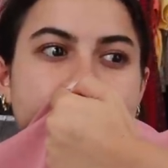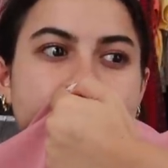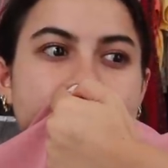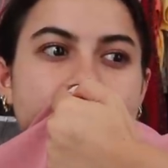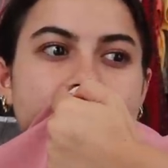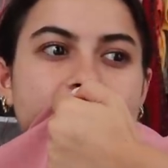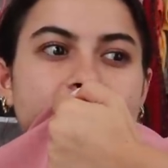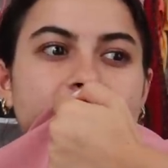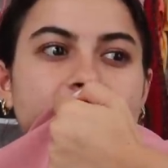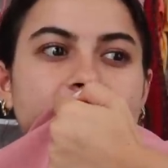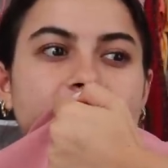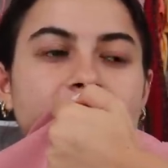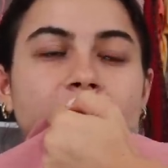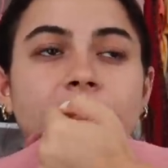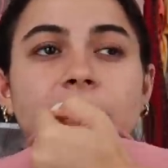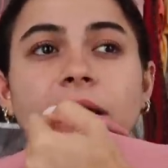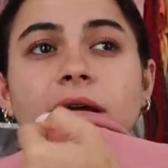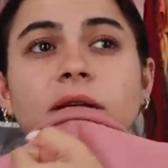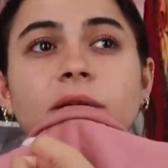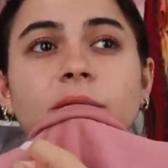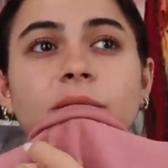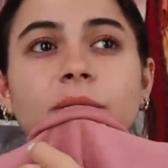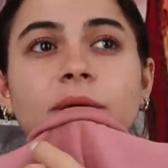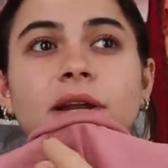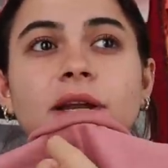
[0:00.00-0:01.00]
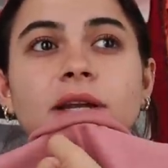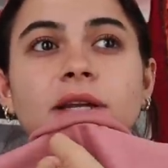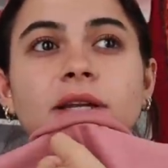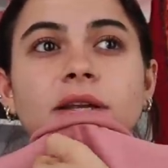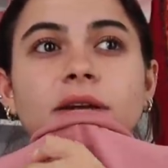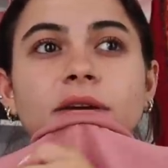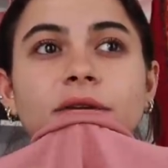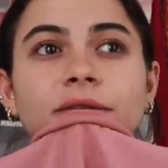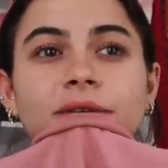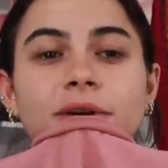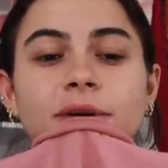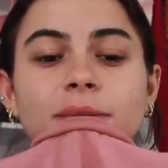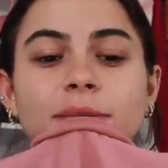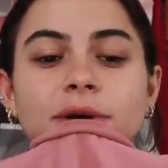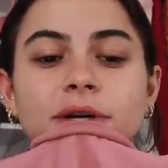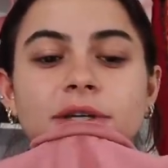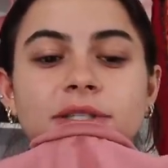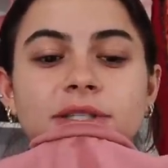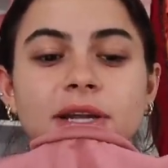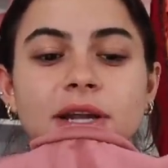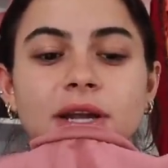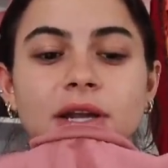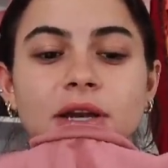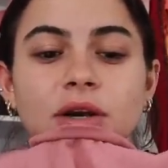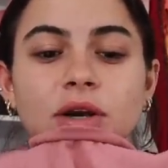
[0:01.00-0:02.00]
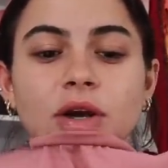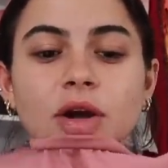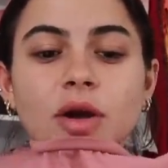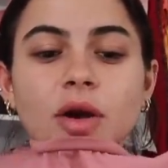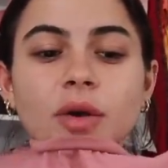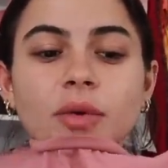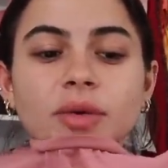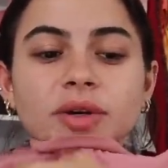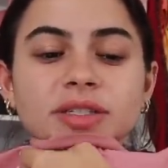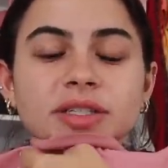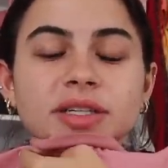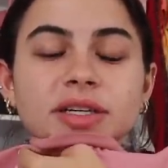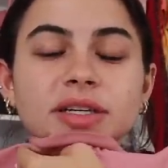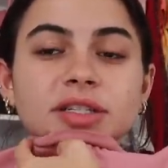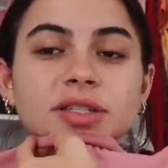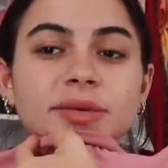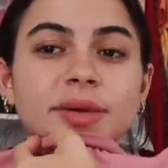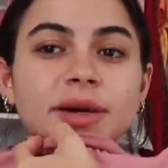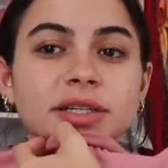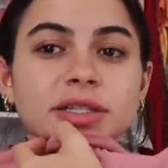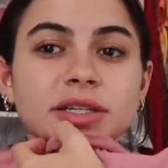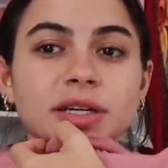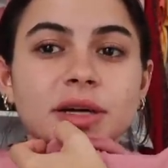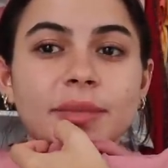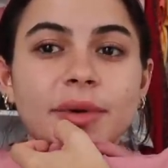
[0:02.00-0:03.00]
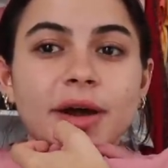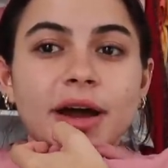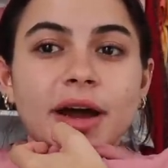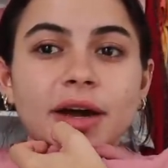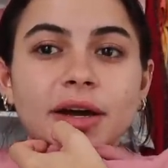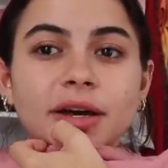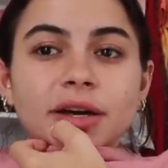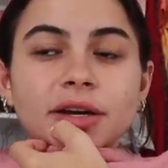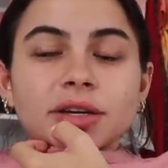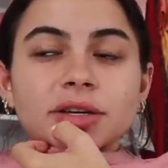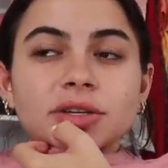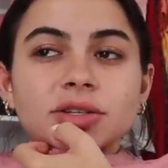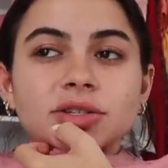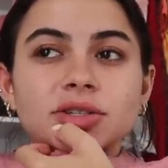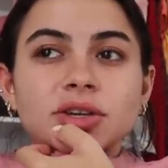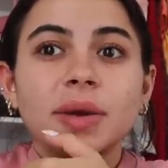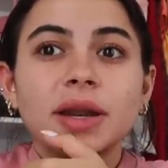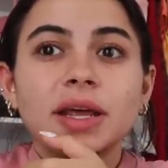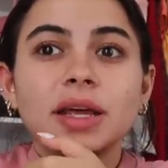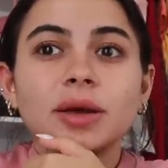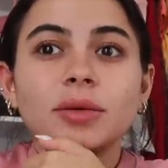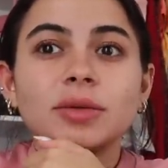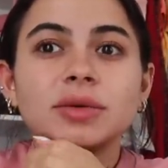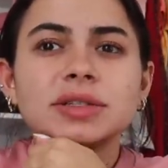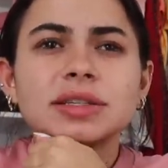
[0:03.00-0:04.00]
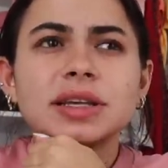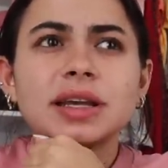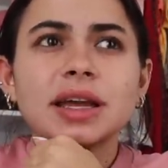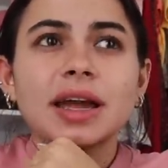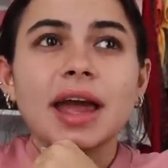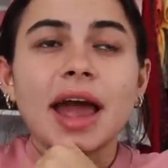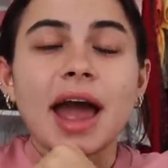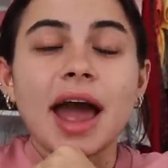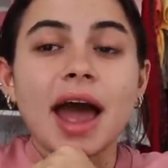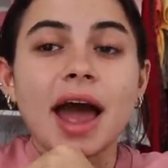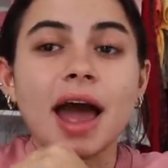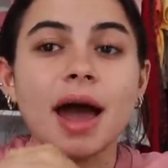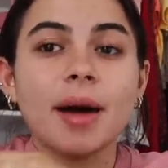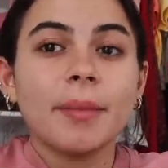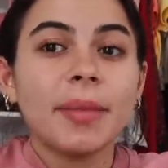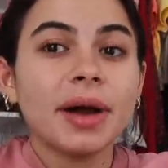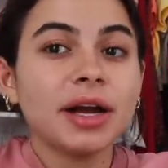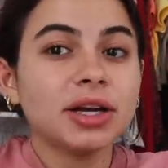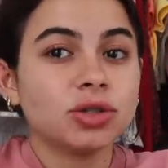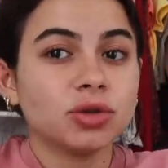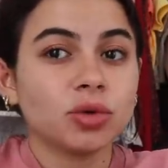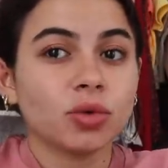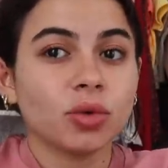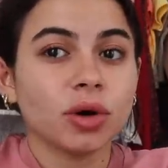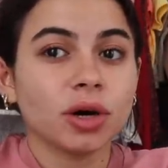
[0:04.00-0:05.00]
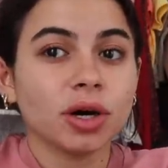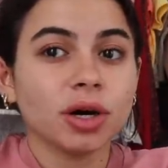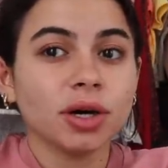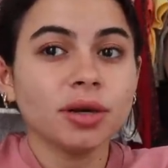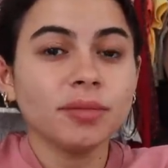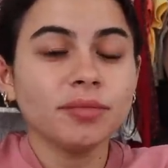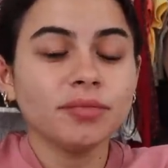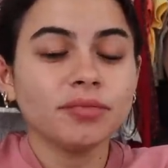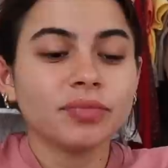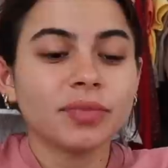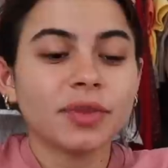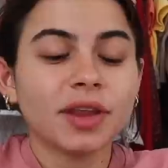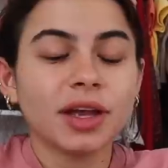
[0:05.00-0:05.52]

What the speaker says: And he could have been a delivery person. I don't know. I wasn't expecting a package, but he was like at my door.